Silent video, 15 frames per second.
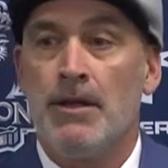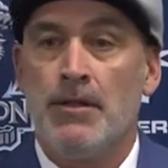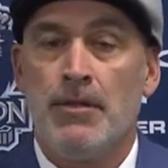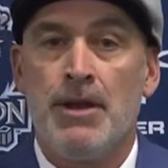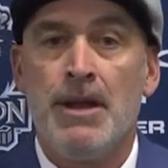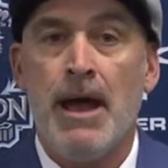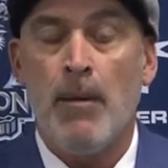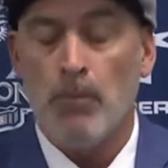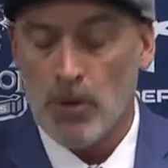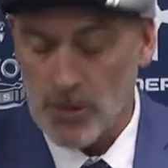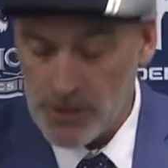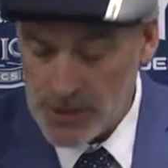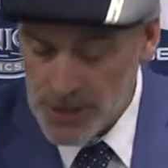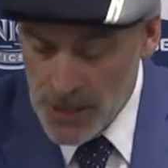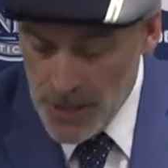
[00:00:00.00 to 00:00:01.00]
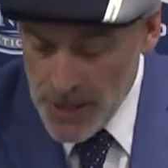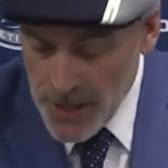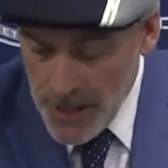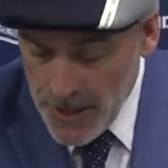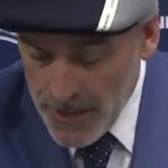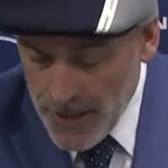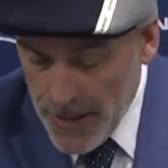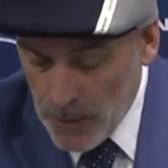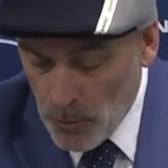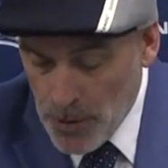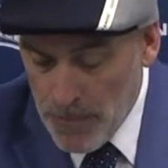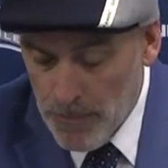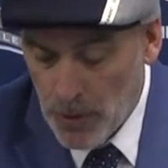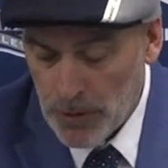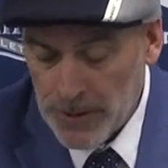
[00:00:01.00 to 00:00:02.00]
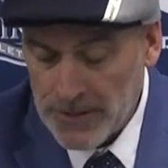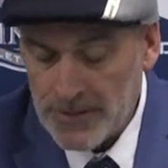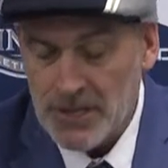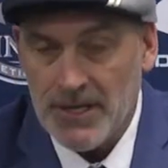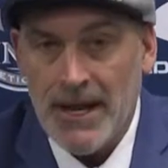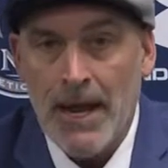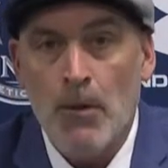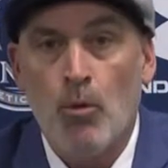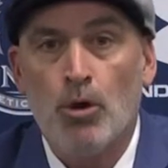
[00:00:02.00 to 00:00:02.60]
the numbers that we put in today.